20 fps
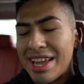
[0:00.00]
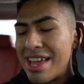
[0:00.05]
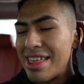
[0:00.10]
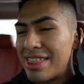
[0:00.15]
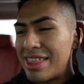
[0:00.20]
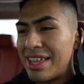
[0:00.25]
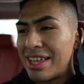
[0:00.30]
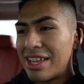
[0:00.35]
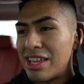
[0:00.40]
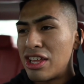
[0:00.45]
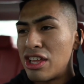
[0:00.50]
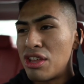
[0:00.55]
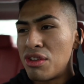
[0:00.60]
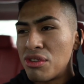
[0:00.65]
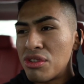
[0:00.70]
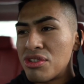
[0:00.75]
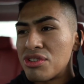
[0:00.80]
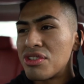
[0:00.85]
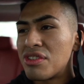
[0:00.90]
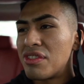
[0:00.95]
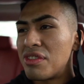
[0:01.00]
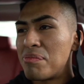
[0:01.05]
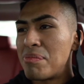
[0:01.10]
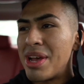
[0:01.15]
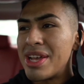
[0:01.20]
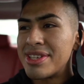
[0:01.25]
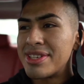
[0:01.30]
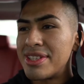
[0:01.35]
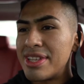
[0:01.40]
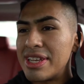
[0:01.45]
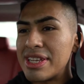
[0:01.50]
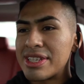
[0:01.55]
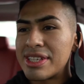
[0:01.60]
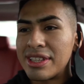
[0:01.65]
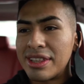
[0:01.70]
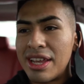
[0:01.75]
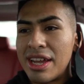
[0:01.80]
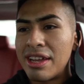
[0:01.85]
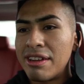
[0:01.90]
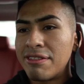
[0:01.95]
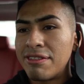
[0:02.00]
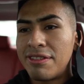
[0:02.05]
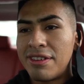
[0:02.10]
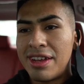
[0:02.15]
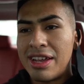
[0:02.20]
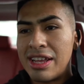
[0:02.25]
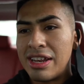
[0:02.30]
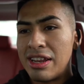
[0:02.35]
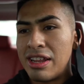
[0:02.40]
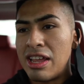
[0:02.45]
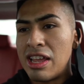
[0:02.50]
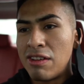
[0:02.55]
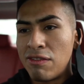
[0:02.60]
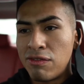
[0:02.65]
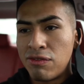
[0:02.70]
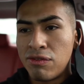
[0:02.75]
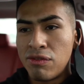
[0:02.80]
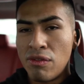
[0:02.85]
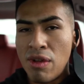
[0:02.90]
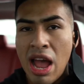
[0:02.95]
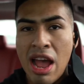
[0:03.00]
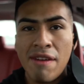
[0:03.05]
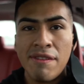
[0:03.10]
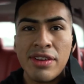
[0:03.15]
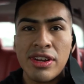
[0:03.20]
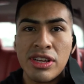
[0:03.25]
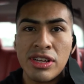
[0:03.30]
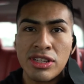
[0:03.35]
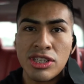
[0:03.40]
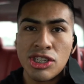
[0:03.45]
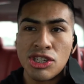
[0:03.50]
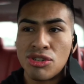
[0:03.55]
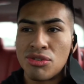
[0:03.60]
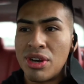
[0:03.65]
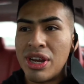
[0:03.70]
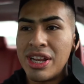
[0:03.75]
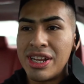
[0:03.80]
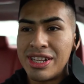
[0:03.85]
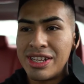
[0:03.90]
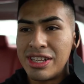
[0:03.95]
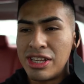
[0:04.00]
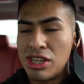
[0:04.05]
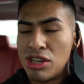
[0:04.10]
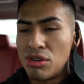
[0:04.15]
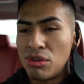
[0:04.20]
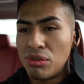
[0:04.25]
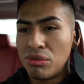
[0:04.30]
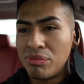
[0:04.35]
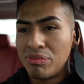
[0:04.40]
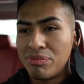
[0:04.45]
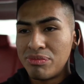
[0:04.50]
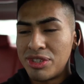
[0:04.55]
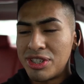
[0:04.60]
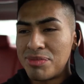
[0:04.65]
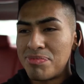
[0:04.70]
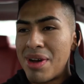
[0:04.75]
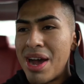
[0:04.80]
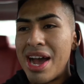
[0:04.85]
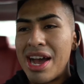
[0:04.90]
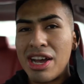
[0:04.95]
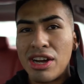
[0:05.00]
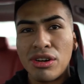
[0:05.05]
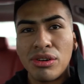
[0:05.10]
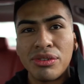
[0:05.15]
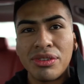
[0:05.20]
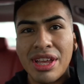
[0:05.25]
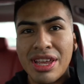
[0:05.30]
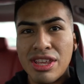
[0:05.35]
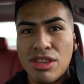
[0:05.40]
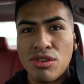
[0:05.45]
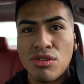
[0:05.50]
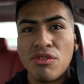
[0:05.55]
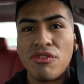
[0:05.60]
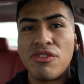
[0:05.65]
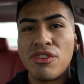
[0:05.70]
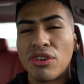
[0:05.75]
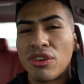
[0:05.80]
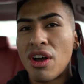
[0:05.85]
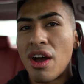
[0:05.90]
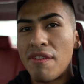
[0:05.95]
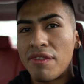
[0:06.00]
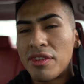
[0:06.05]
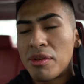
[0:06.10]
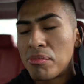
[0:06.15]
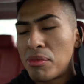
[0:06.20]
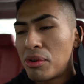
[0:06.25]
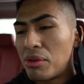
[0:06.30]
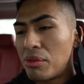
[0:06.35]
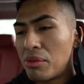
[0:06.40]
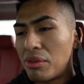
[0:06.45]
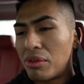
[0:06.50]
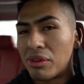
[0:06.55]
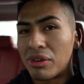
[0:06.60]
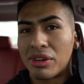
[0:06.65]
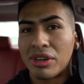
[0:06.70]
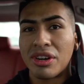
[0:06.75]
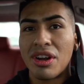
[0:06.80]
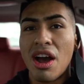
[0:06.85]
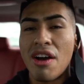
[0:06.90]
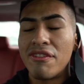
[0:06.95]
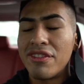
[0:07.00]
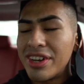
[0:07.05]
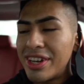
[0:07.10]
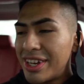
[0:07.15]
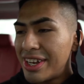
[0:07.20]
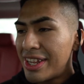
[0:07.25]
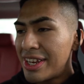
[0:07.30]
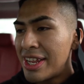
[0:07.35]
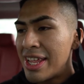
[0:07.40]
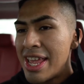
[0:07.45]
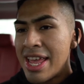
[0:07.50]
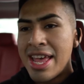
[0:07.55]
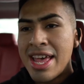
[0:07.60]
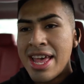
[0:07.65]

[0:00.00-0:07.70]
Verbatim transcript: I think you deserve the best things in life, and if having a straight smile that you feel comfortable or confident in,